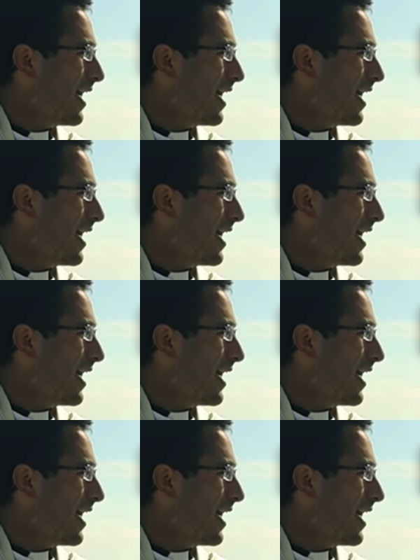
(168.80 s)

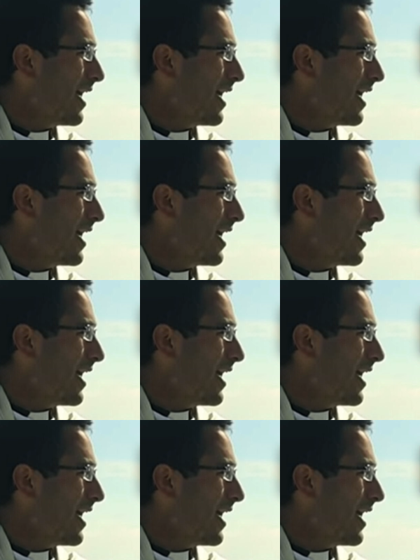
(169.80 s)

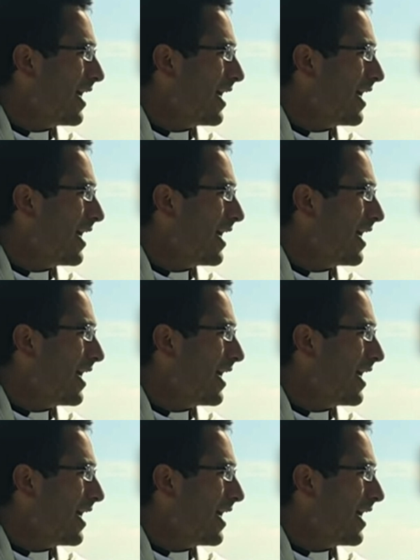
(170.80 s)

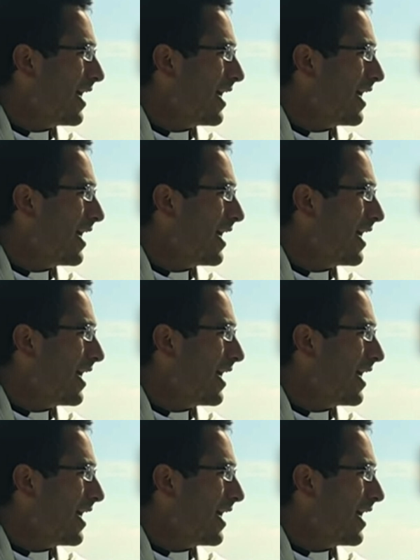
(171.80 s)
[no speech]